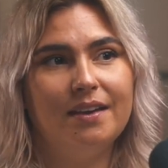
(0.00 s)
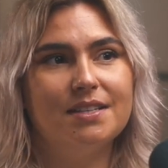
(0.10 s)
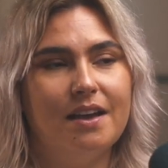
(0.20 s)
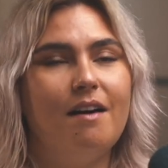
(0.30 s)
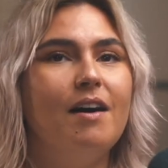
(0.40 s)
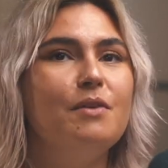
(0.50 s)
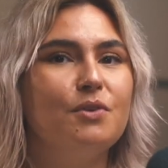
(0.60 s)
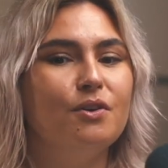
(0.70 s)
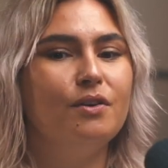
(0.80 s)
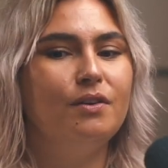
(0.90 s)
because
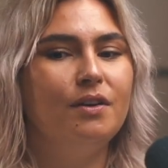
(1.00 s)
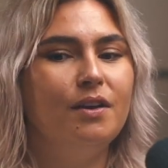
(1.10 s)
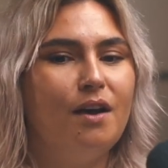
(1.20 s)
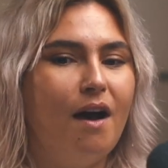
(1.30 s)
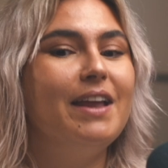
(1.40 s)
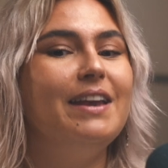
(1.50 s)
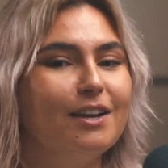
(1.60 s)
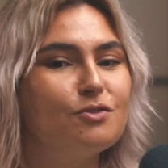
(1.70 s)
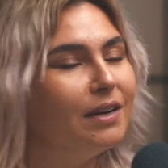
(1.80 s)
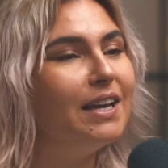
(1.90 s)
I
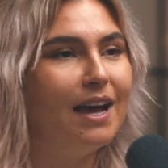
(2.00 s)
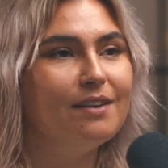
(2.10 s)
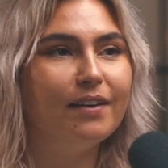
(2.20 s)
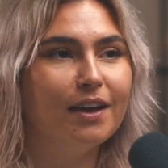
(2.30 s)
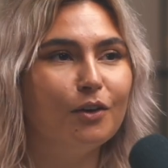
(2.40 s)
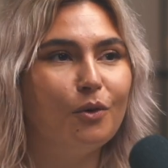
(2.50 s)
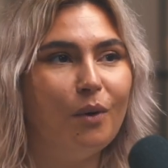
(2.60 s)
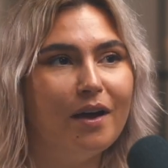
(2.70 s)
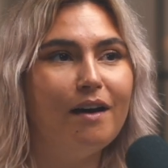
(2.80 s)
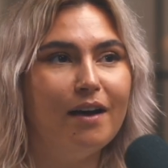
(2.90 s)
naturally have like
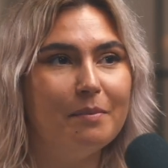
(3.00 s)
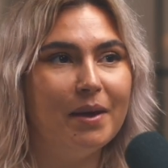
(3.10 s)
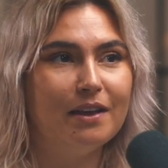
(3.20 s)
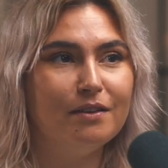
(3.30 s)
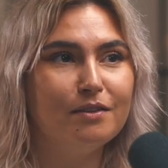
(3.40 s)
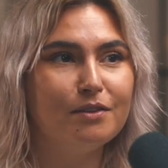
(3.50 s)
quite a high pain